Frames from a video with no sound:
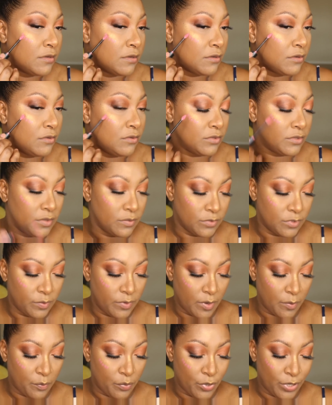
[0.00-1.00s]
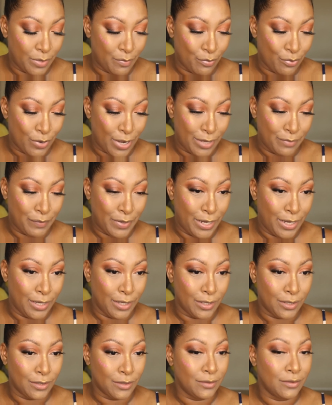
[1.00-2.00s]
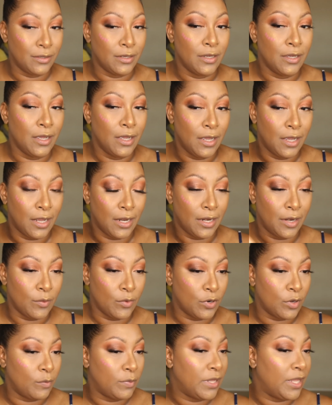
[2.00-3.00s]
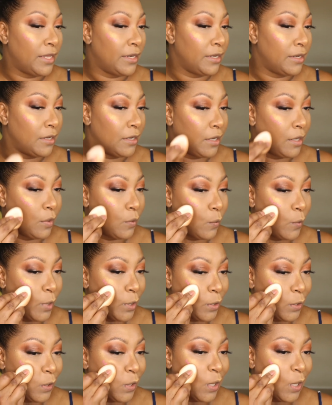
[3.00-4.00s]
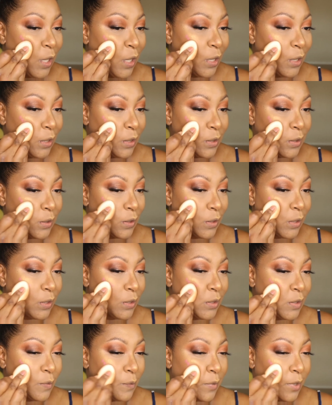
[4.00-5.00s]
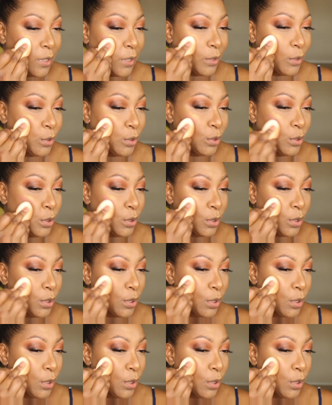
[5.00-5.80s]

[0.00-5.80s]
Ooh, seems to be a pretty bright pink. And then I'm gonna blend it in with this sponge.